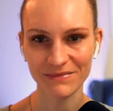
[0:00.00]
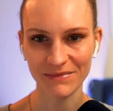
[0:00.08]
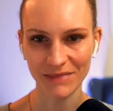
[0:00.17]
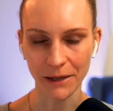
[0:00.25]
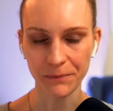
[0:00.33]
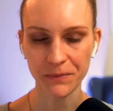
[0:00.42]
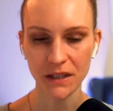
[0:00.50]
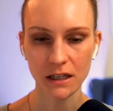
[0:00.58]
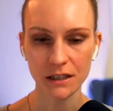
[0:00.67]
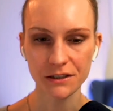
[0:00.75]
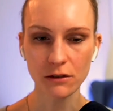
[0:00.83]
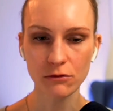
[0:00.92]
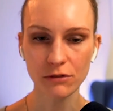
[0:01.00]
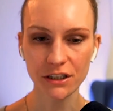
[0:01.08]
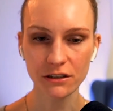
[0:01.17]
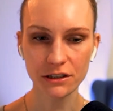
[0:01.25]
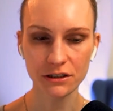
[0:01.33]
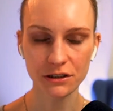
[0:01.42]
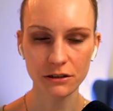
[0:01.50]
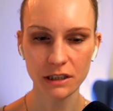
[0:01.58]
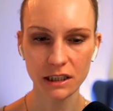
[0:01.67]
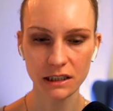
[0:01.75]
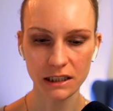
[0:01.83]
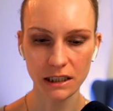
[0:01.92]
Yeah. So when you're
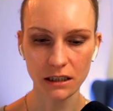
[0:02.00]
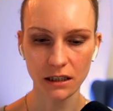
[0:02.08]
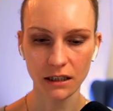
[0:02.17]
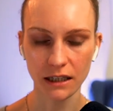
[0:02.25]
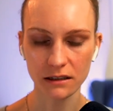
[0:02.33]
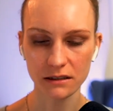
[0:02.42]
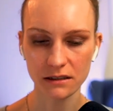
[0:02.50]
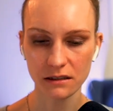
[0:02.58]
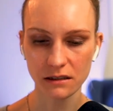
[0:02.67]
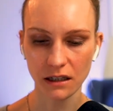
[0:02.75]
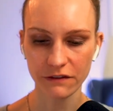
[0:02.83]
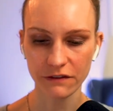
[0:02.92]
doing the data analysis, I